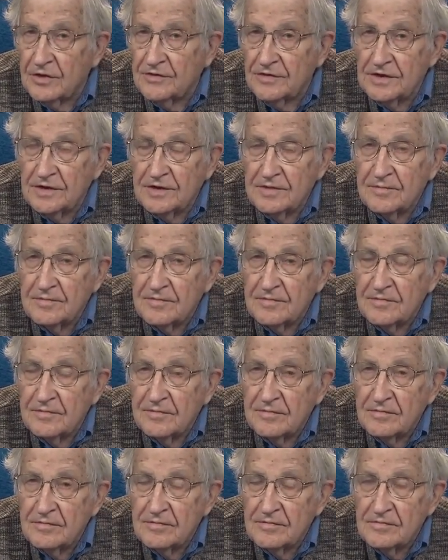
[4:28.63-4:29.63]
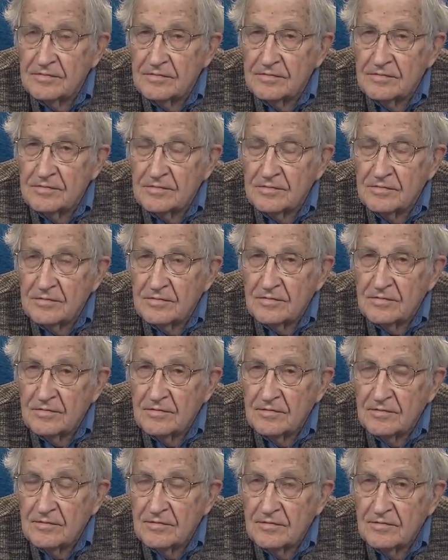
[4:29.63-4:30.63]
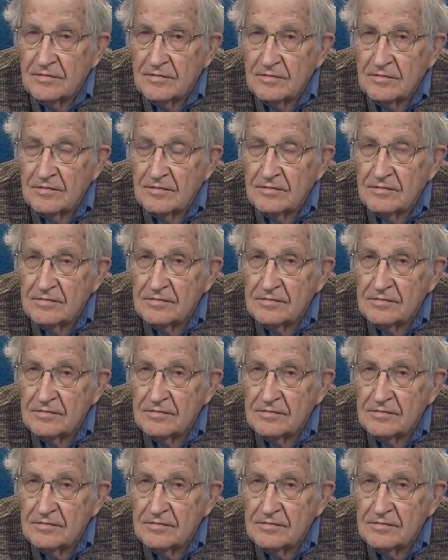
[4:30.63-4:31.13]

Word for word: of it.